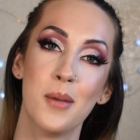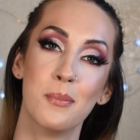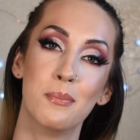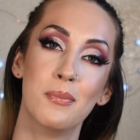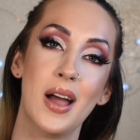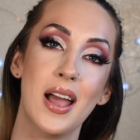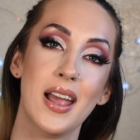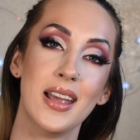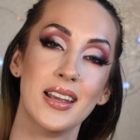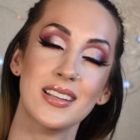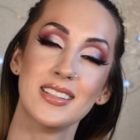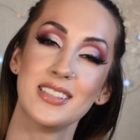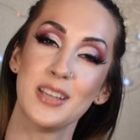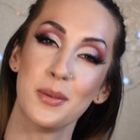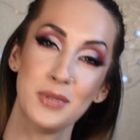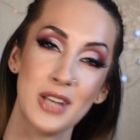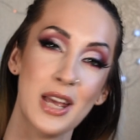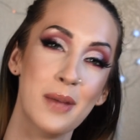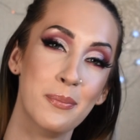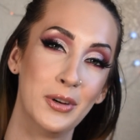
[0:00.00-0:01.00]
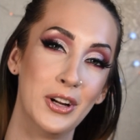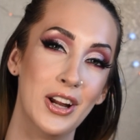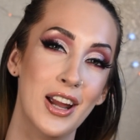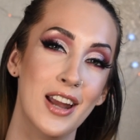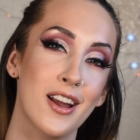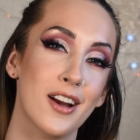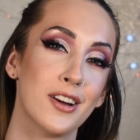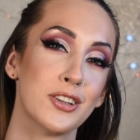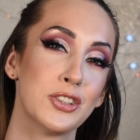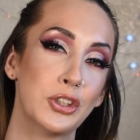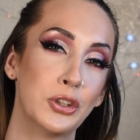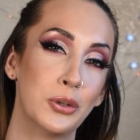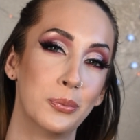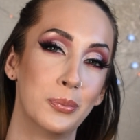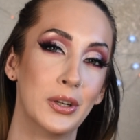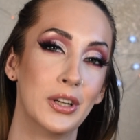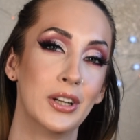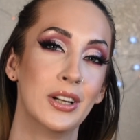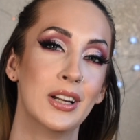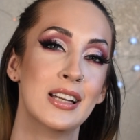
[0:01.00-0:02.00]
my September and
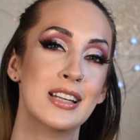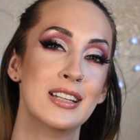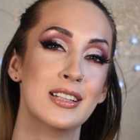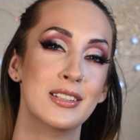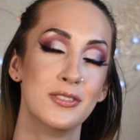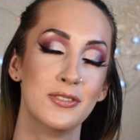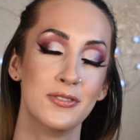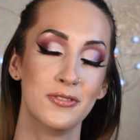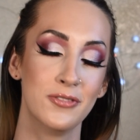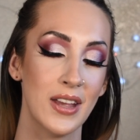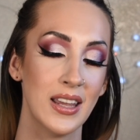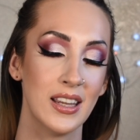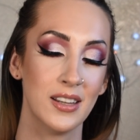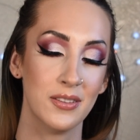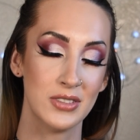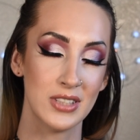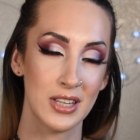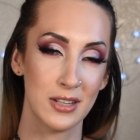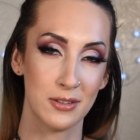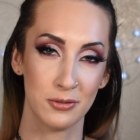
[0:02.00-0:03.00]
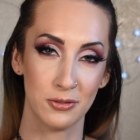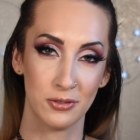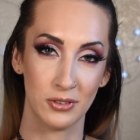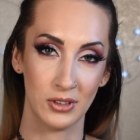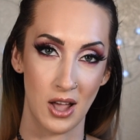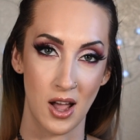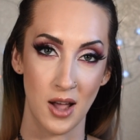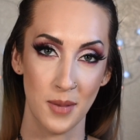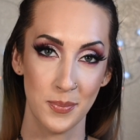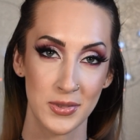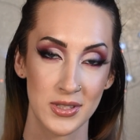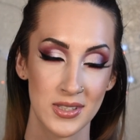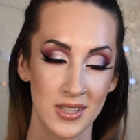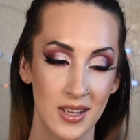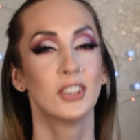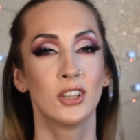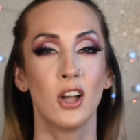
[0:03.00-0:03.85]
October faves and flops.